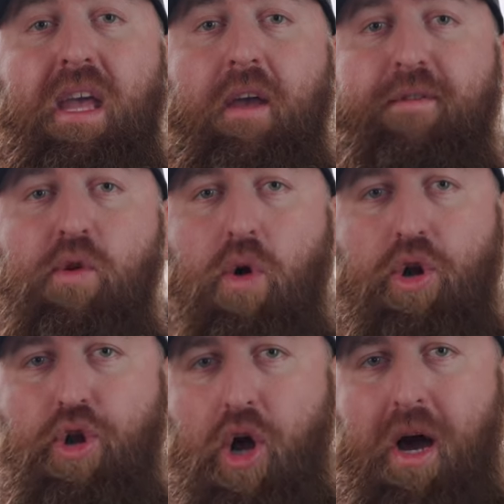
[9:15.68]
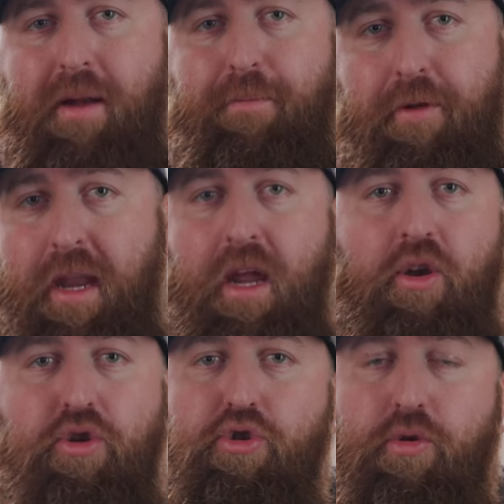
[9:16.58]
If you are not planning
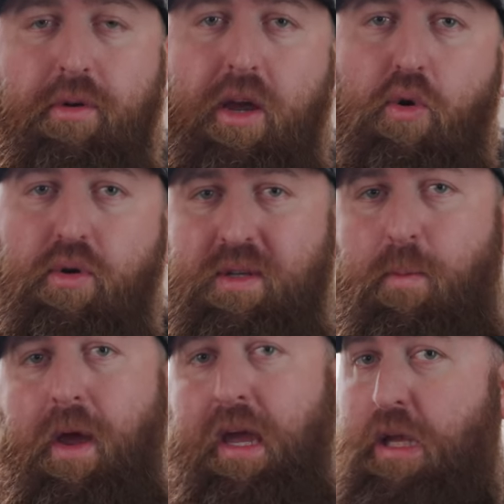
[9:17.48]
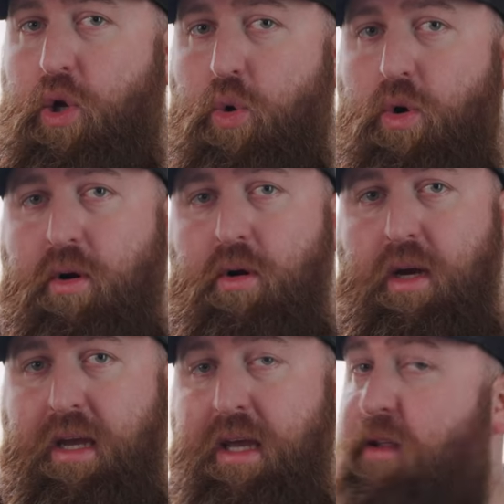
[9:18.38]
on neutering or spaying your
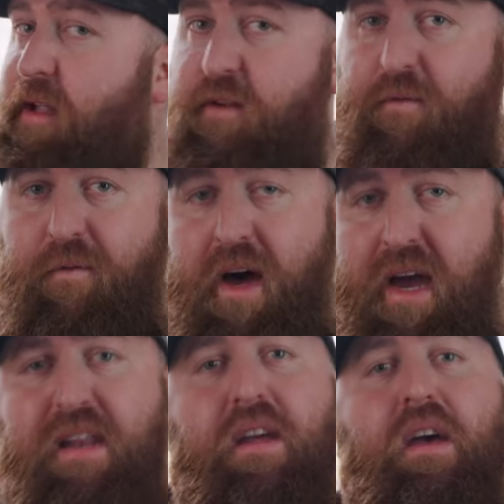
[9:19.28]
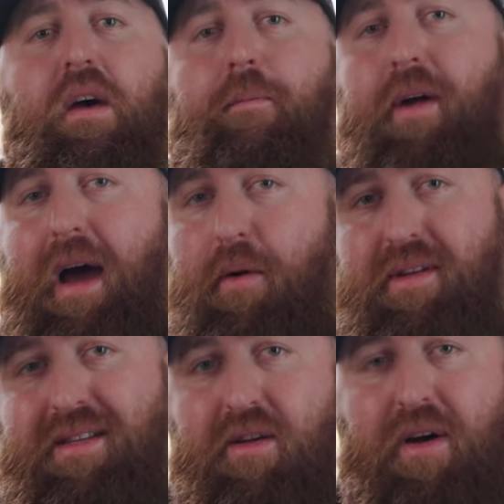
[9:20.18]
Akita, that's fine, but I
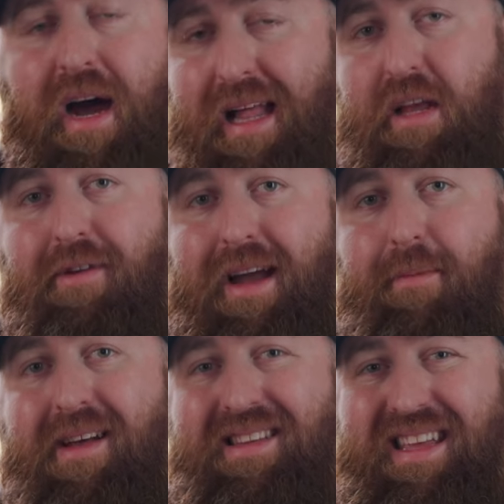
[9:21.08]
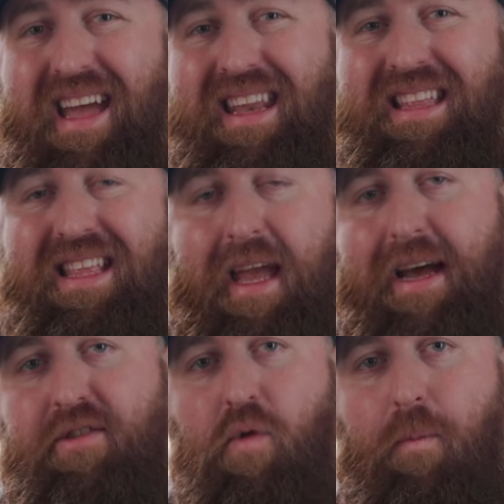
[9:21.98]
would still highly recommend getting the
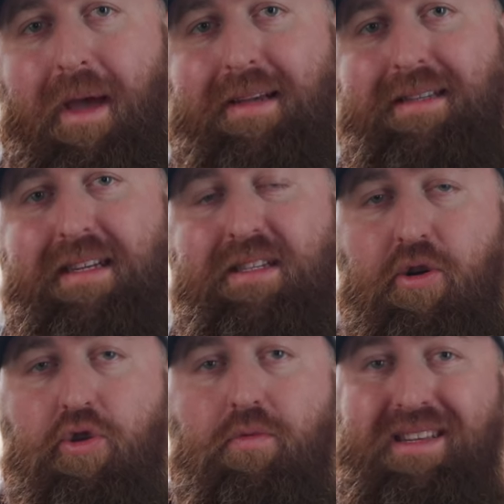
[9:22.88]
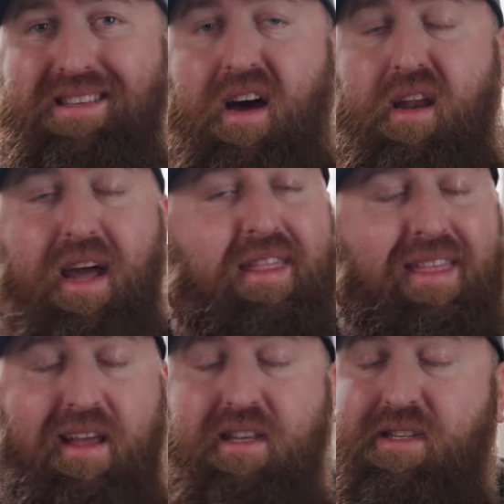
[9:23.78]
gastropexy surgery done. I
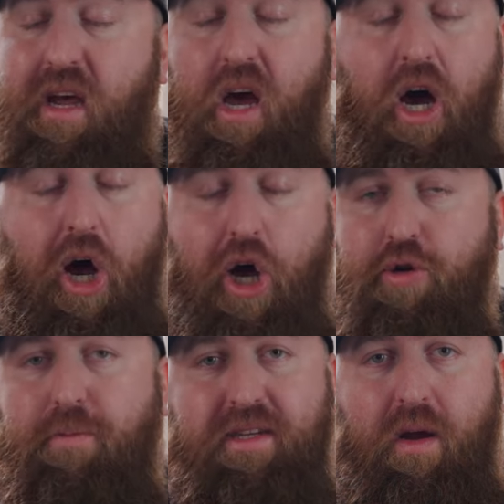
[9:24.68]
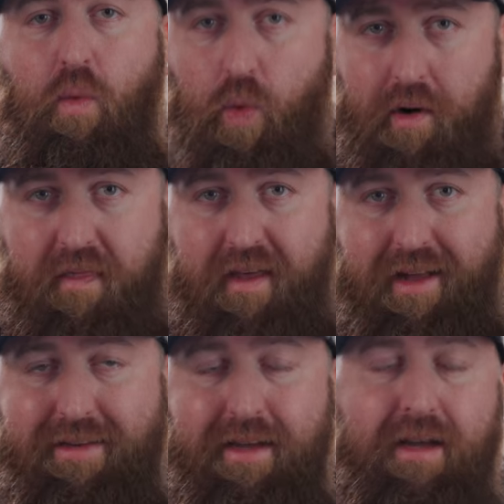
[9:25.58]
think it's 100% worth
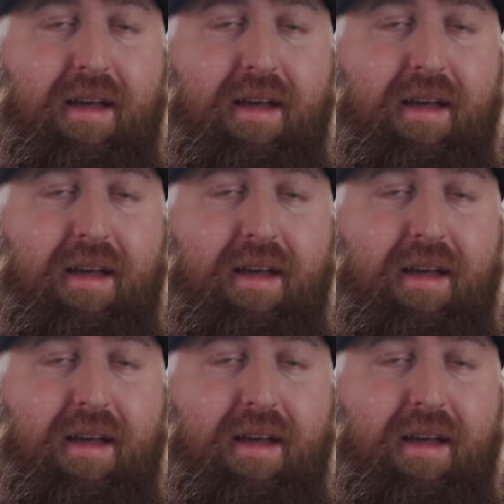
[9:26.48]
it